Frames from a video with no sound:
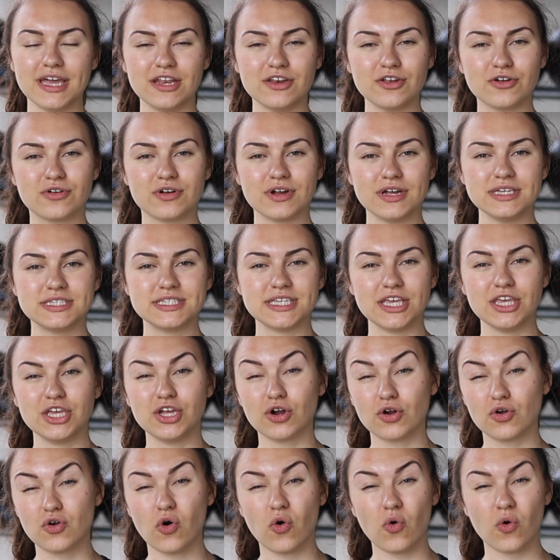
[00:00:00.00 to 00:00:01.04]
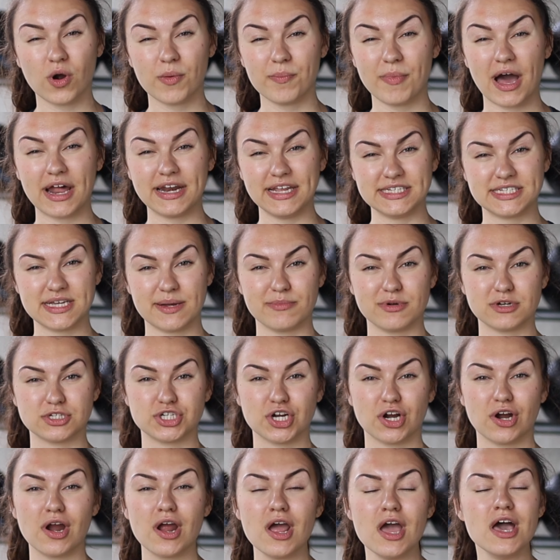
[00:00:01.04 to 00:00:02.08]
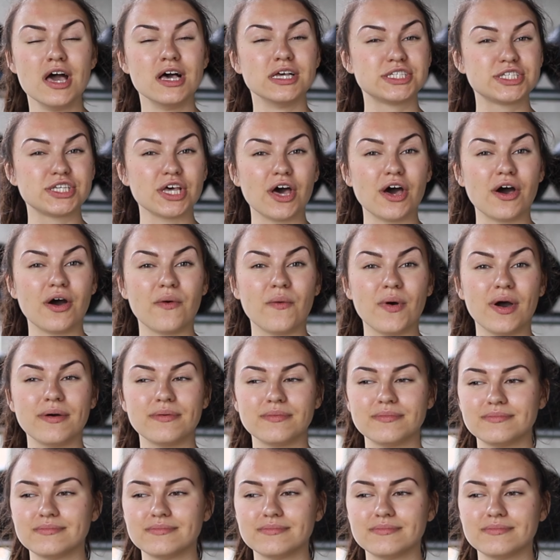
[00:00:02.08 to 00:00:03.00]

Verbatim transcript: increasing your core body temperature. So